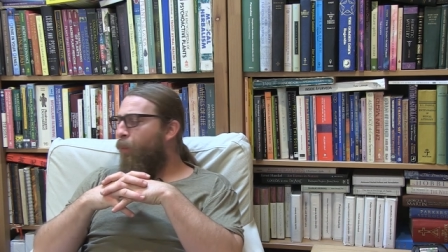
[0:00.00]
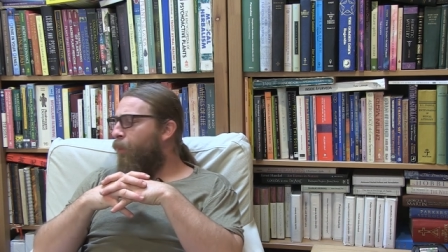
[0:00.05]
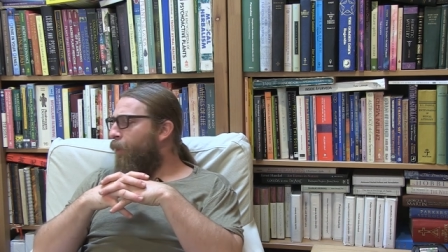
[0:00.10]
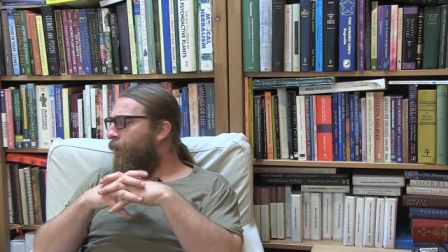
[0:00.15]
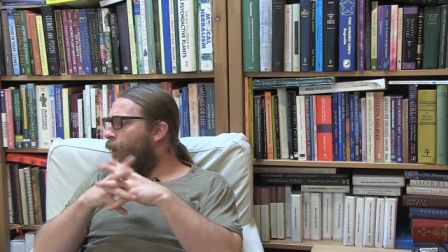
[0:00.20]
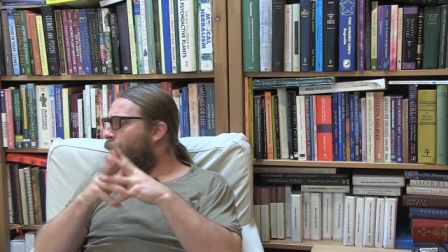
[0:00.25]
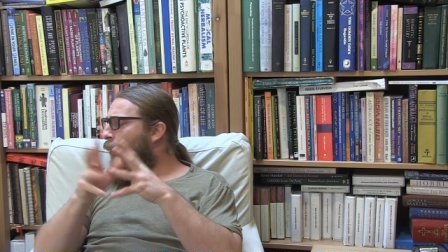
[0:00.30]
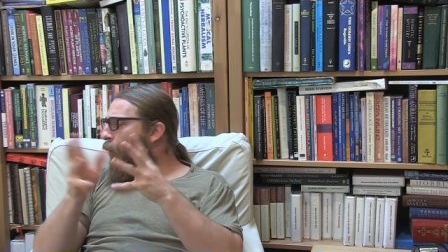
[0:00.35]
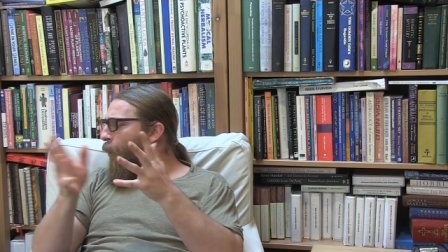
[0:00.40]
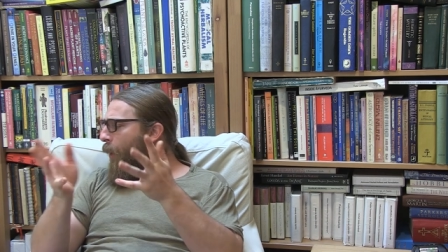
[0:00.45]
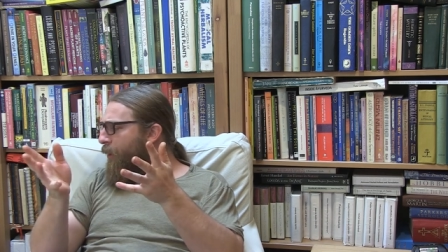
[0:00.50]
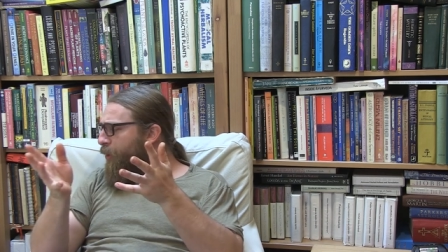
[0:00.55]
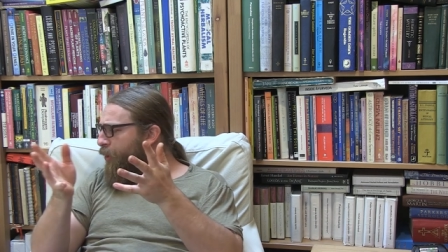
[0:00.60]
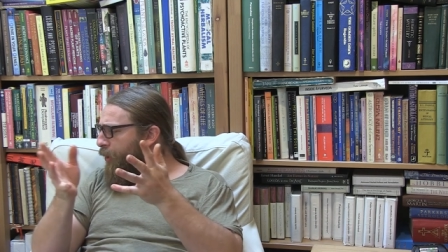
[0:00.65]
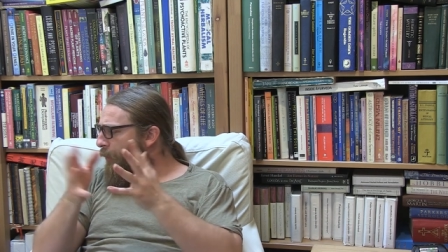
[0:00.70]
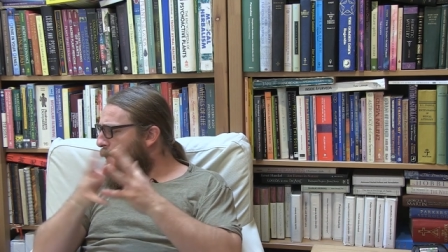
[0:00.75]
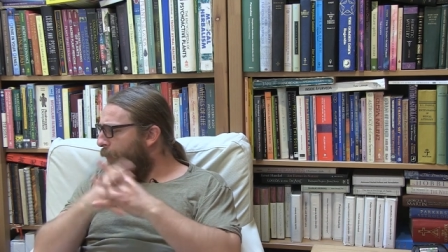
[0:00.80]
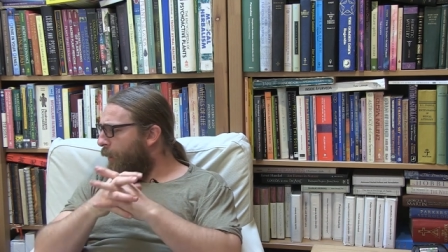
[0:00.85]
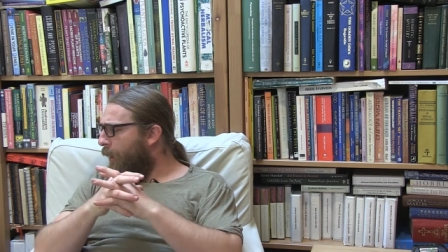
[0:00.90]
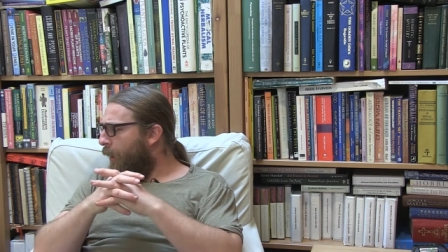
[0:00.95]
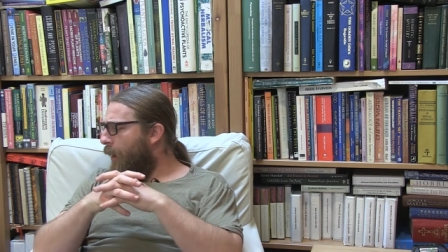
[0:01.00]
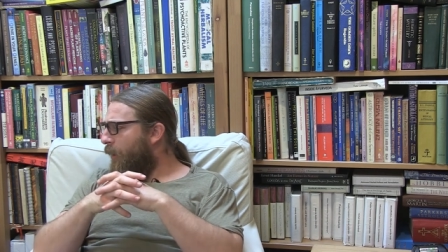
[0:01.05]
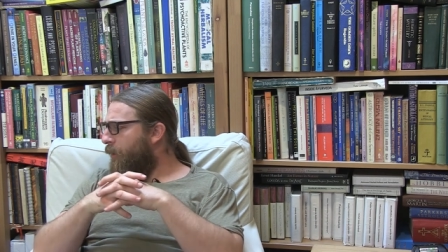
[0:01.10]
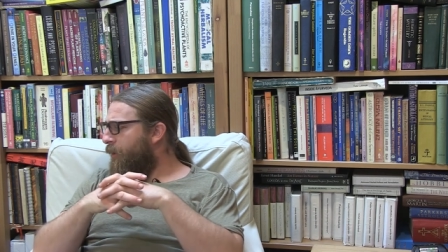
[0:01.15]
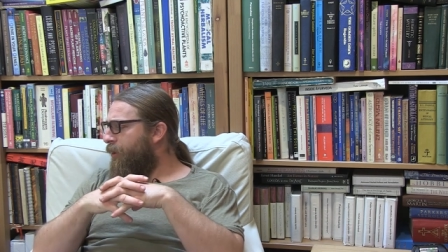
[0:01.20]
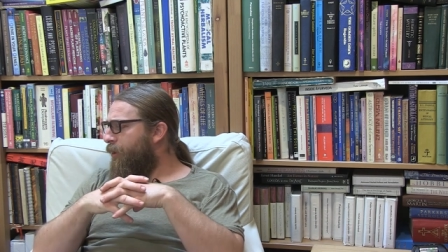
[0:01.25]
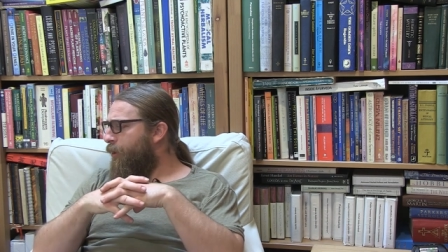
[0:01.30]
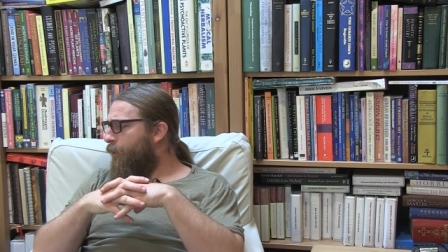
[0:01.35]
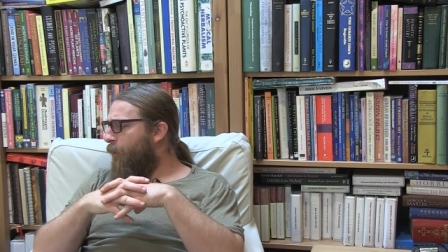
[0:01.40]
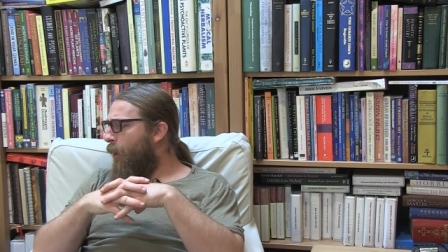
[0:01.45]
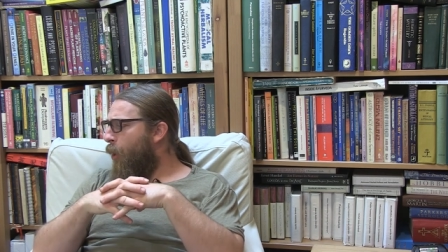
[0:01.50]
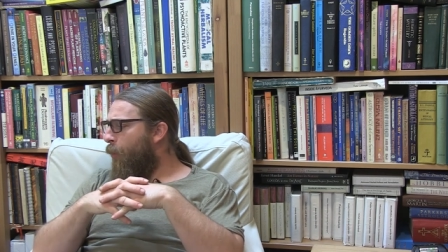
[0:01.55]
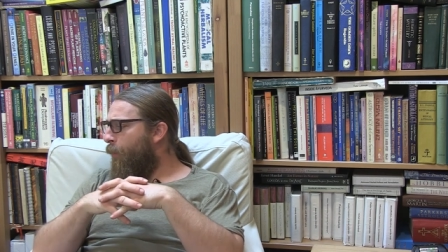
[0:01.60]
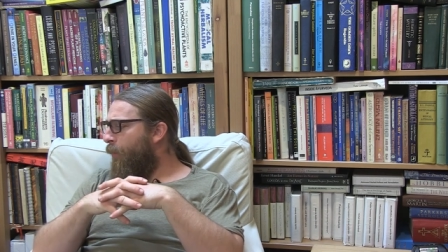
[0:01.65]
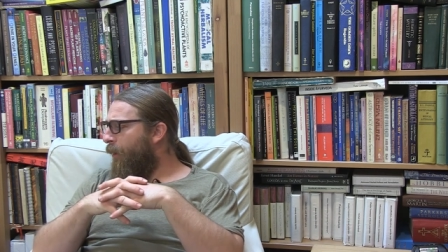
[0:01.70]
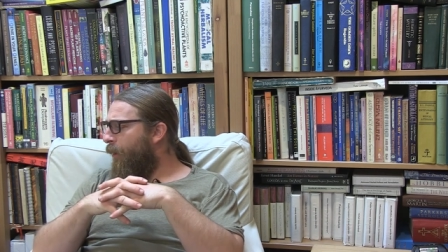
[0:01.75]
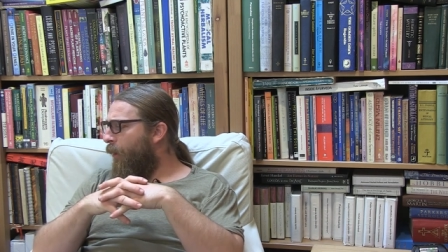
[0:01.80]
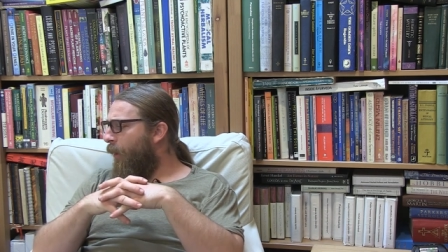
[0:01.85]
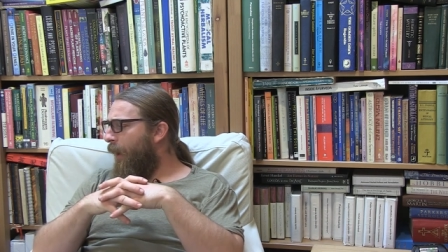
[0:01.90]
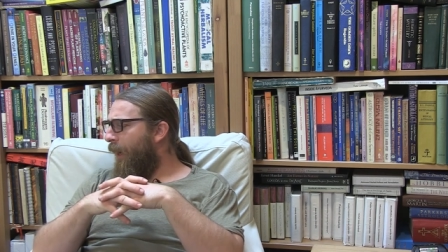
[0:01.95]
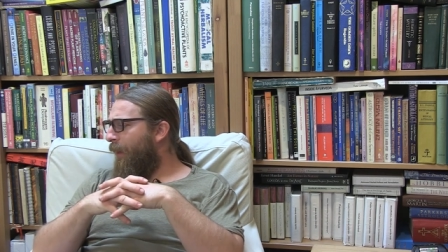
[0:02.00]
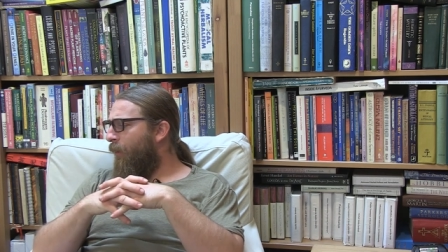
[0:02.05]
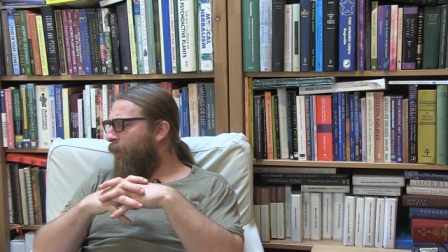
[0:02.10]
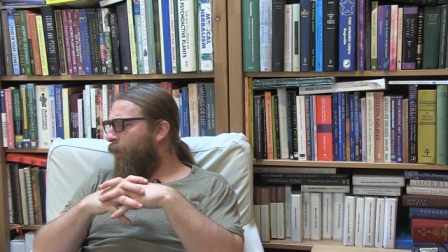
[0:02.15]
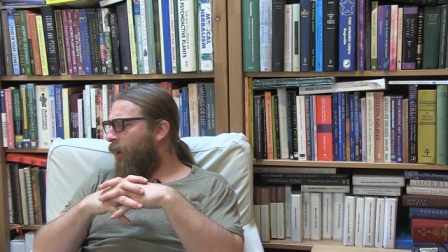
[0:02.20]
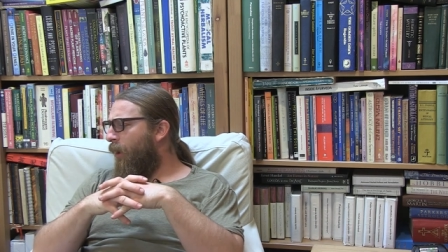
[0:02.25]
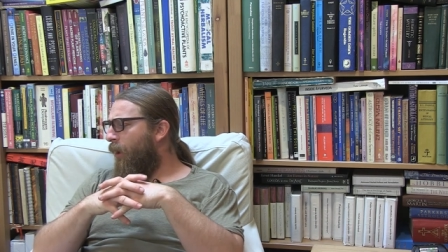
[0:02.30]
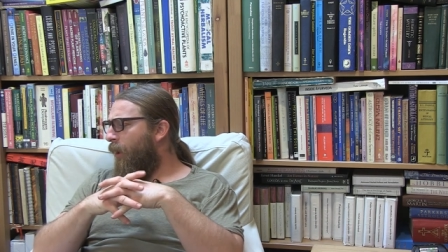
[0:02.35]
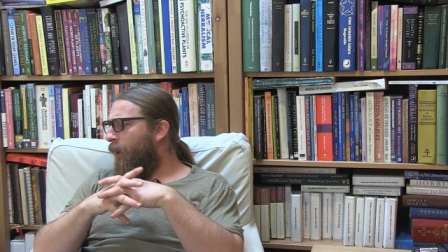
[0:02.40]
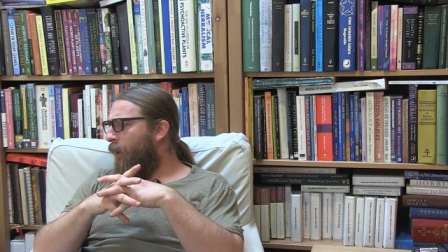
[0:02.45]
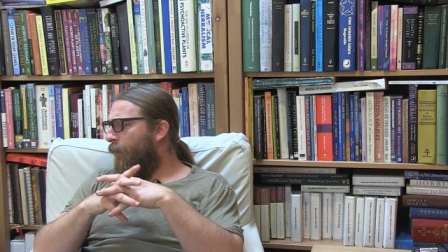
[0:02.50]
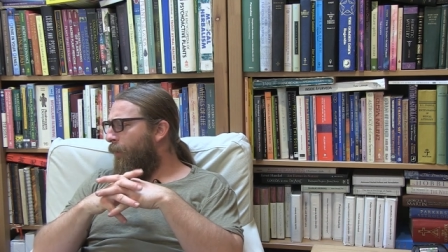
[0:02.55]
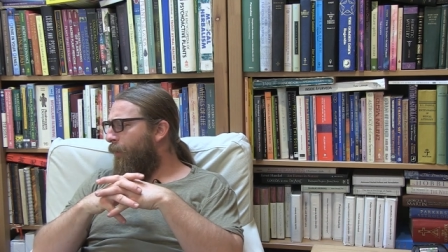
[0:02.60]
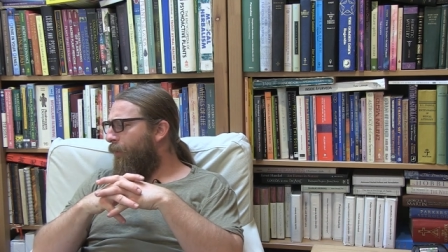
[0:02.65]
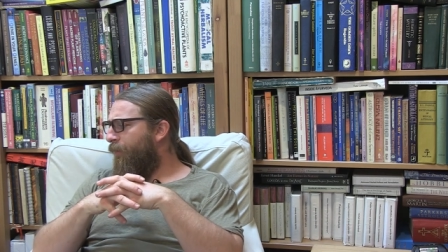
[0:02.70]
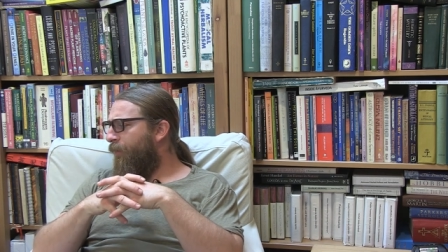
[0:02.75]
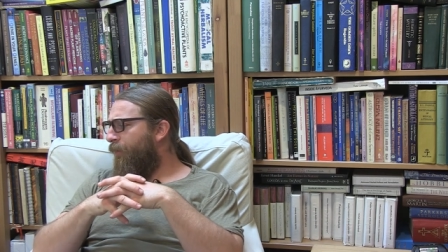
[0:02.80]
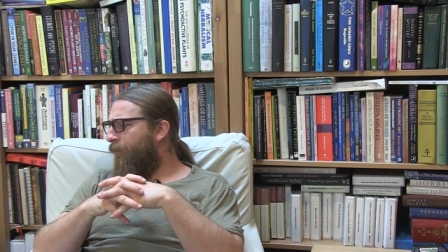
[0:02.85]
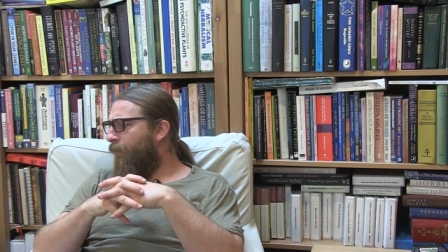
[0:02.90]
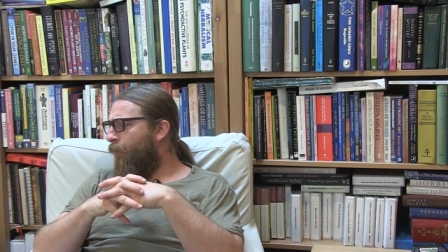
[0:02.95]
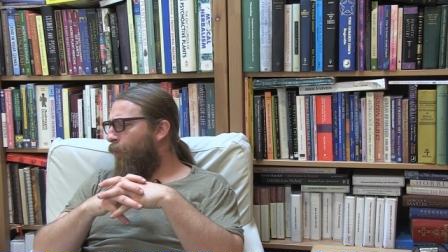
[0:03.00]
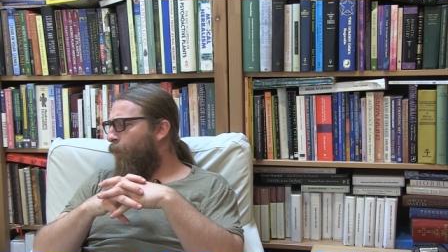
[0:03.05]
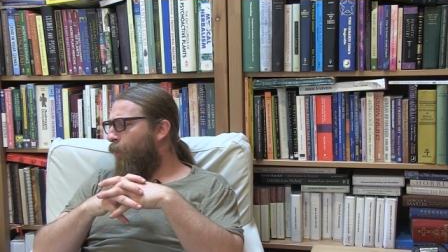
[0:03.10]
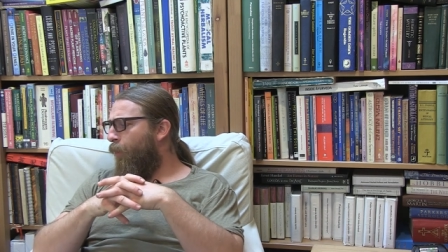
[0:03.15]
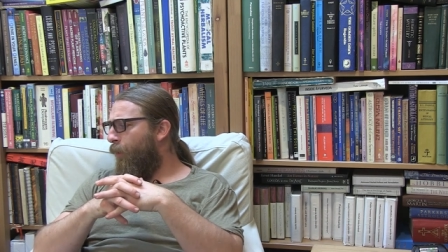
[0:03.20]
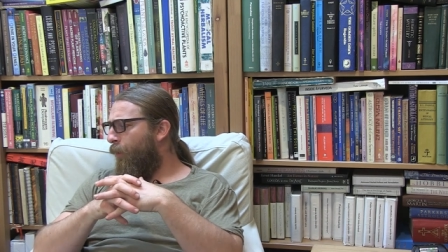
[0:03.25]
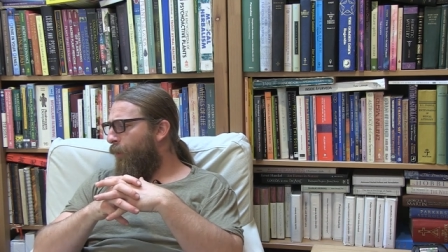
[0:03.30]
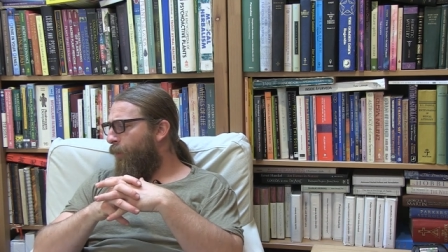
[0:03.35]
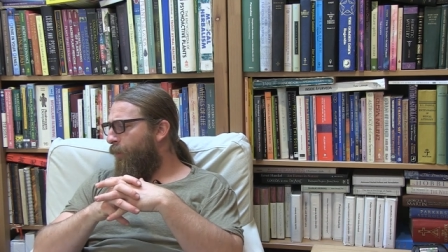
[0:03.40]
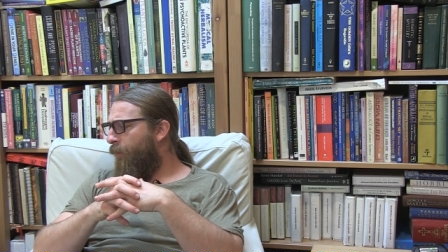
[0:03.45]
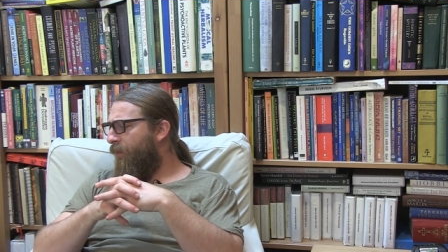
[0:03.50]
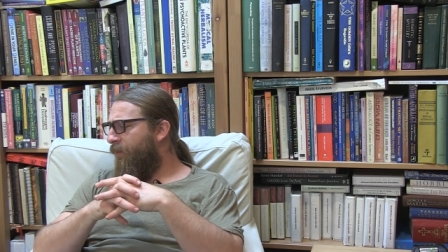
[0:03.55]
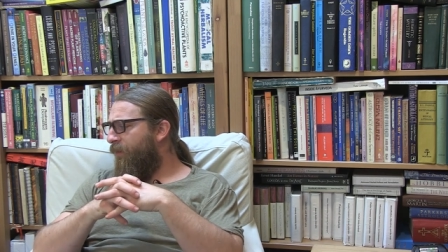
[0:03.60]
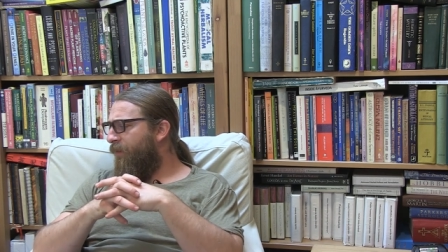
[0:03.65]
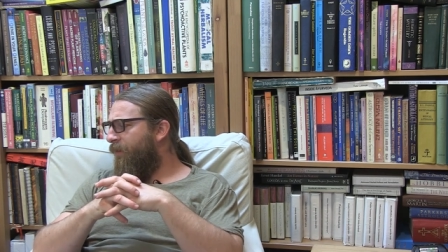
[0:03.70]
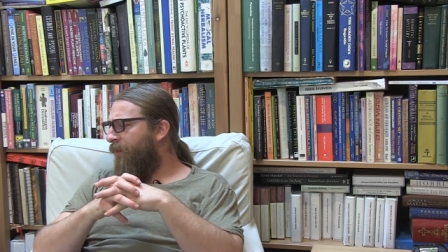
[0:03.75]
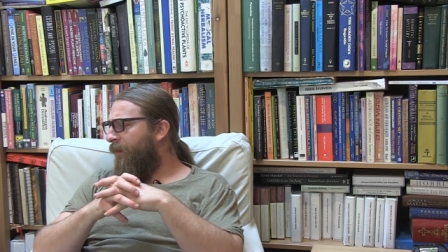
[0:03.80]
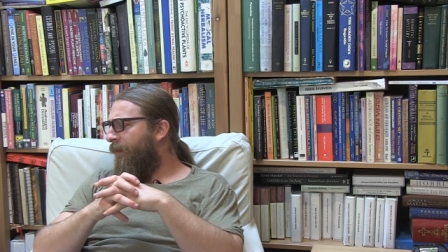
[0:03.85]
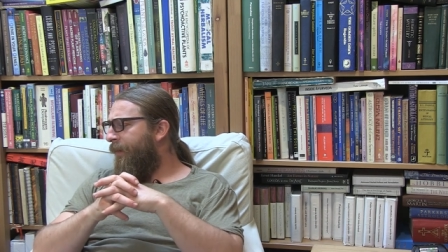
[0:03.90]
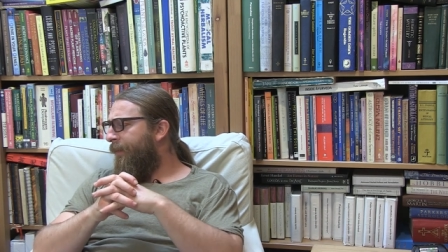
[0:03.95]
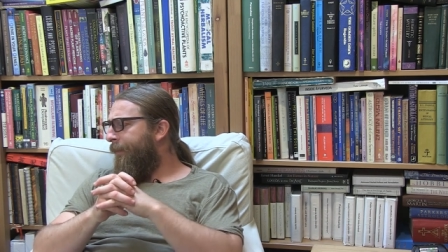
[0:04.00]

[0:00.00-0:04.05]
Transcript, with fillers: your question in regards to open and or closed wounds.